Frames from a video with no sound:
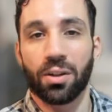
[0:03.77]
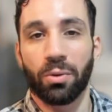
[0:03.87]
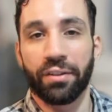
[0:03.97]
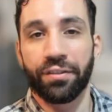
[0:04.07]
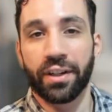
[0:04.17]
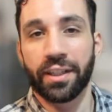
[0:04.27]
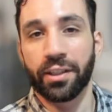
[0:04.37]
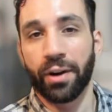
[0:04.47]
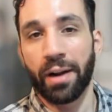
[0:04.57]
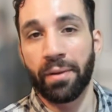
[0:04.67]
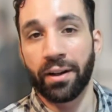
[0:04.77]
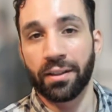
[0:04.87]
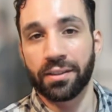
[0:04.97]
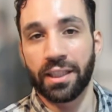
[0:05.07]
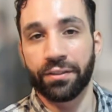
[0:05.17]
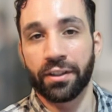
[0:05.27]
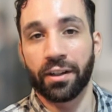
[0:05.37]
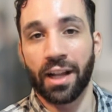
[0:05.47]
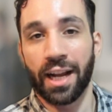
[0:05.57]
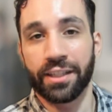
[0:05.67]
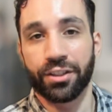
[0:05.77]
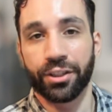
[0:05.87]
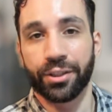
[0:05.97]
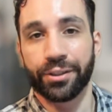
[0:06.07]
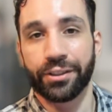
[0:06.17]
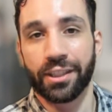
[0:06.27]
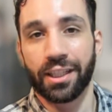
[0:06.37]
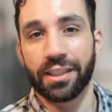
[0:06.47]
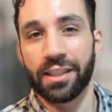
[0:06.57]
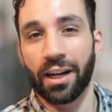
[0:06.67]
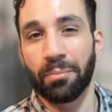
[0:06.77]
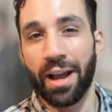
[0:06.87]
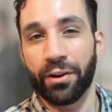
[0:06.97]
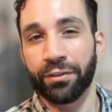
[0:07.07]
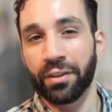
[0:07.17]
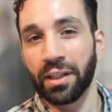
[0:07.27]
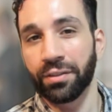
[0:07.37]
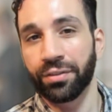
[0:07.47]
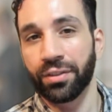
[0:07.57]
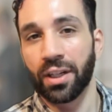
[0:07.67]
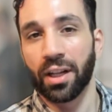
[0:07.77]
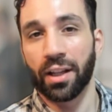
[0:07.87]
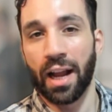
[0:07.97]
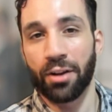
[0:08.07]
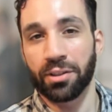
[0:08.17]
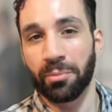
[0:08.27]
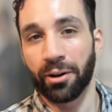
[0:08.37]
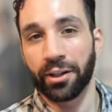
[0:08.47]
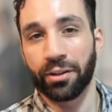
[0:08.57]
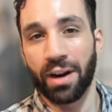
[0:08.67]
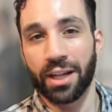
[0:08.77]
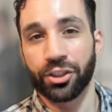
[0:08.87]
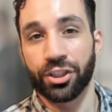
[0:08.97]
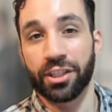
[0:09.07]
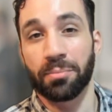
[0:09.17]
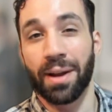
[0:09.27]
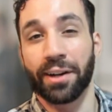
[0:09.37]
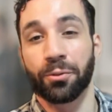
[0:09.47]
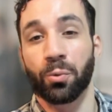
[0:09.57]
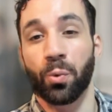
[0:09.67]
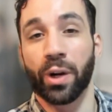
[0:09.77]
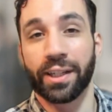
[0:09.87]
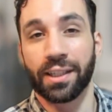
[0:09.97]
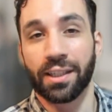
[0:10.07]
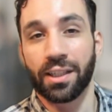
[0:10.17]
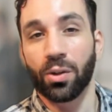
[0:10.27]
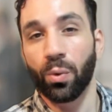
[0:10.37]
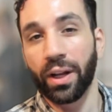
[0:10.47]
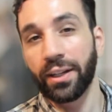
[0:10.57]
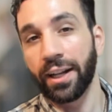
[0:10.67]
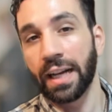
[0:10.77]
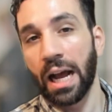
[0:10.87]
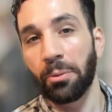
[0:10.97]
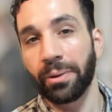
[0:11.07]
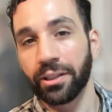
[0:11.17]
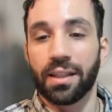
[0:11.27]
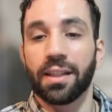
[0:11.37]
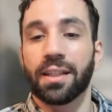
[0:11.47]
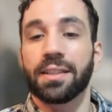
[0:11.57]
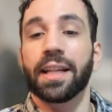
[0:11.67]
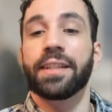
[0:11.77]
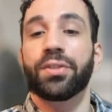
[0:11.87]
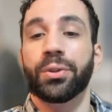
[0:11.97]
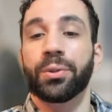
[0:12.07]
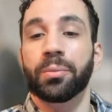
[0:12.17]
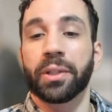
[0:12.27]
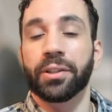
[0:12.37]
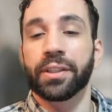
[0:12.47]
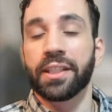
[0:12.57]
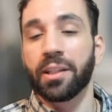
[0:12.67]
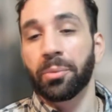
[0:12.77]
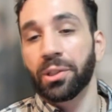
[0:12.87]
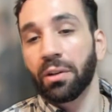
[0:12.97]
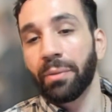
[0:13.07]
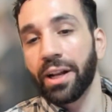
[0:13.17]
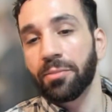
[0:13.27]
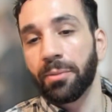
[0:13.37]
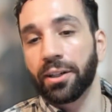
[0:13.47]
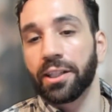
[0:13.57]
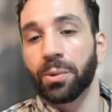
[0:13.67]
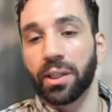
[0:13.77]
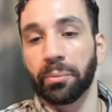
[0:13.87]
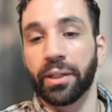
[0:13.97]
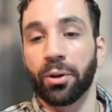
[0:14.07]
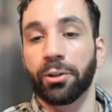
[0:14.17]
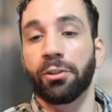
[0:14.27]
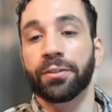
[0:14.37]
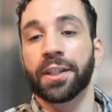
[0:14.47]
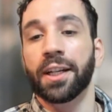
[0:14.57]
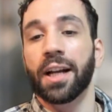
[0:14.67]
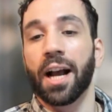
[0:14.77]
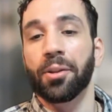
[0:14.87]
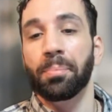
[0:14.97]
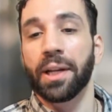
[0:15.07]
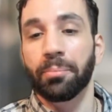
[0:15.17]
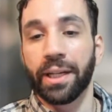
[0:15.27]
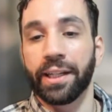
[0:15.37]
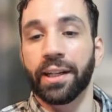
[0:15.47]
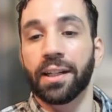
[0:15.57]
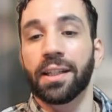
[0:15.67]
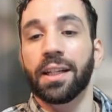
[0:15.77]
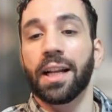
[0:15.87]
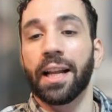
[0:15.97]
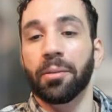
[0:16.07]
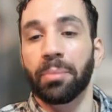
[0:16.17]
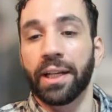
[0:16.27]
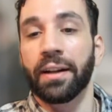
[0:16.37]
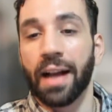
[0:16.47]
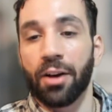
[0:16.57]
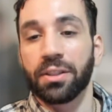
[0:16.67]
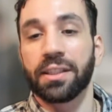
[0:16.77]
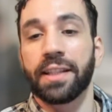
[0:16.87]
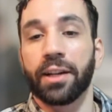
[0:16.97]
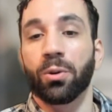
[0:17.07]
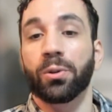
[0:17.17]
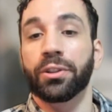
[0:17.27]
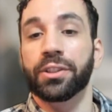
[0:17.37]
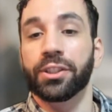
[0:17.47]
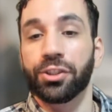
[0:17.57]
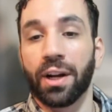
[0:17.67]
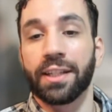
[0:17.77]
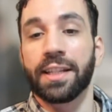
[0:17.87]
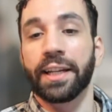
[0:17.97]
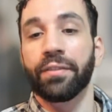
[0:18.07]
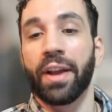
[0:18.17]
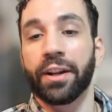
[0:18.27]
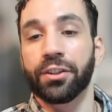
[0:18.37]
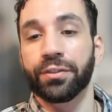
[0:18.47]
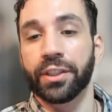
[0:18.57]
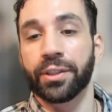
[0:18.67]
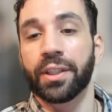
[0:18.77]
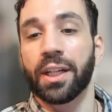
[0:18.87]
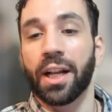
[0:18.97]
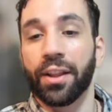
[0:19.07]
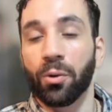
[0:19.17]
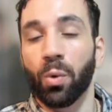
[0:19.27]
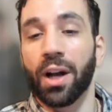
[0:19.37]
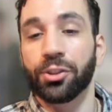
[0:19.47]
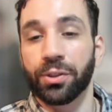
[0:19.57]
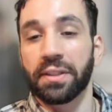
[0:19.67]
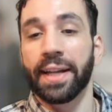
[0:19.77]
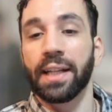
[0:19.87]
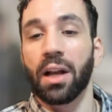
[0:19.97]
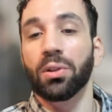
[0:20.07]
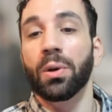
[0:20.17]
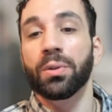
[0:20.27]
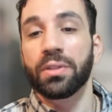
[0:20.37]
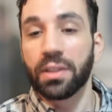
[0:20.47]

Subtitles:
Redfin and Graham Stephen are lying to you. It's not a matter of if the housing market crashes, it's a matter of when. When and how much. Stay tuned, because in this episode of Midas Markets, we're going to be going over how the big media and the big housing stakeholders are trying to take advantage of you. They want you to take out loans.